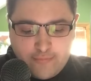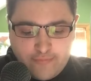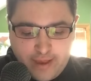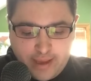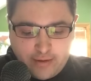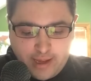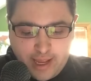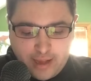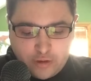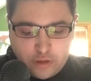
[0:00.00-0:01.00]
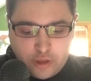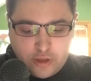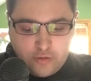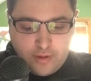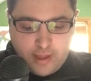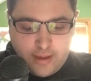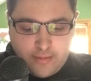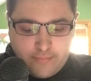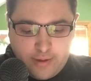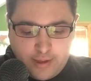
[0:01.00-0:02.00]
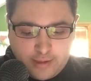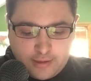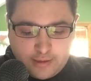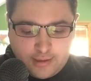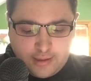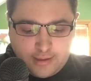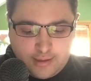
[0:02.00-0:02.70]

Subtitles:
fire at two mosques